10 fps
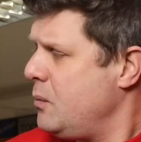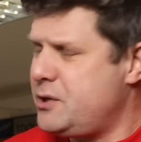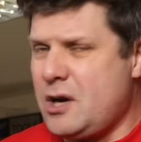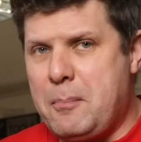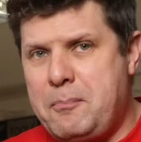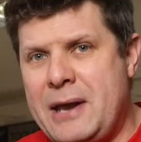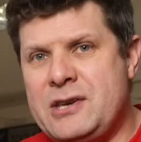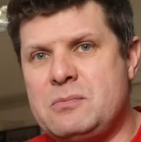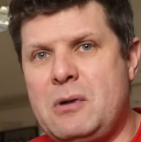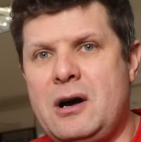which are
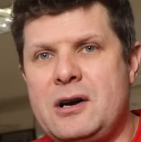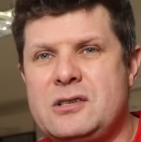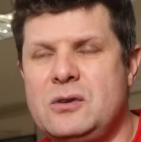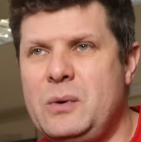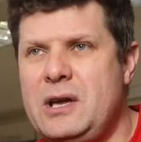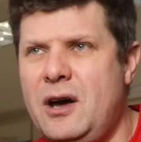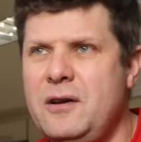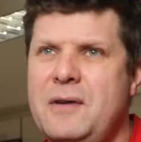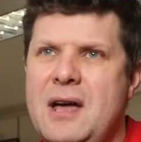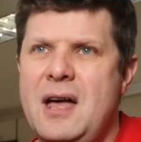benchmarks that we kind
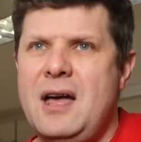of